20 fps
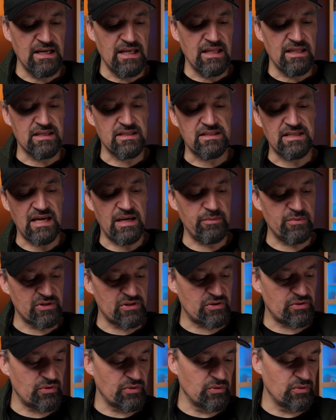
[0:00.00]
The same is
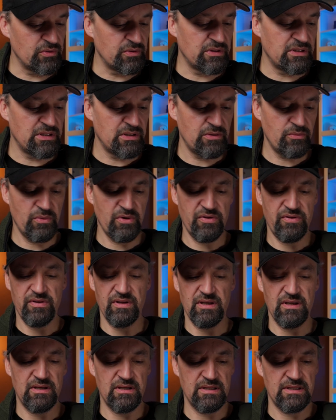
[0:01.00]
true with
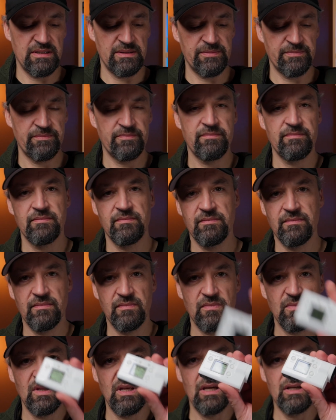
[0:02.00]
the
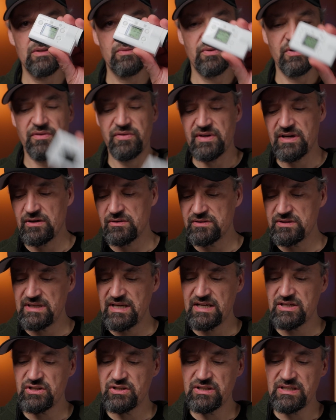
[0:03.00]
X3000
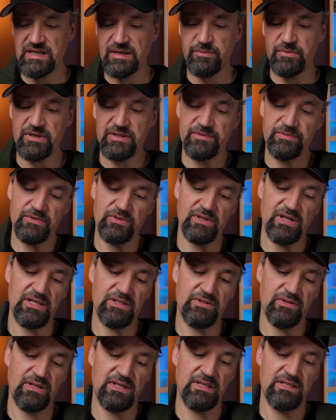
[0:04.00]
action camera. So
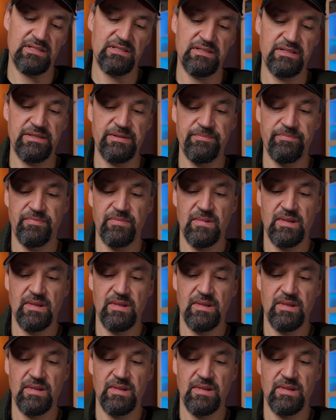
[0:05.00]
as you can see